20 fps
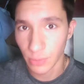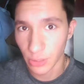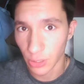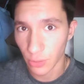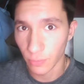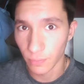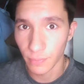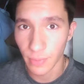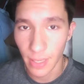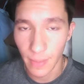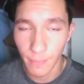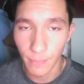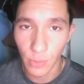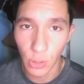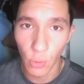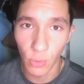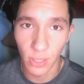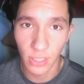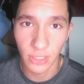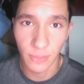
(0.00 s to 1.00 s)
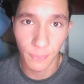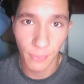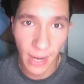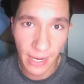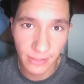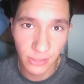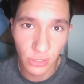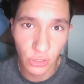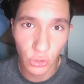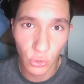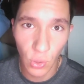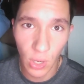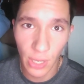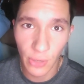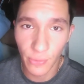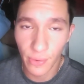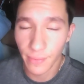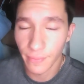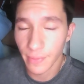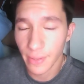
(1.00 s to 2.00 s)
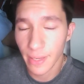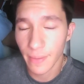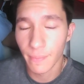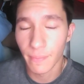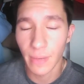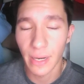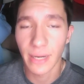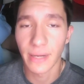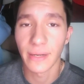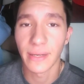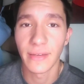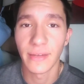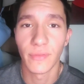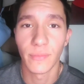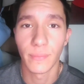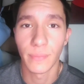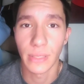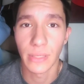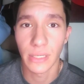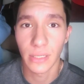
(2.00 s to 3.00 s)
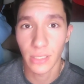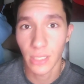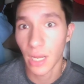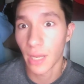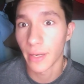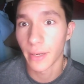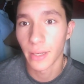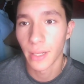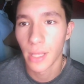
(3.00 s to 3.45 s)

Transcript: you know, him going on the practice squad or him might even being cut.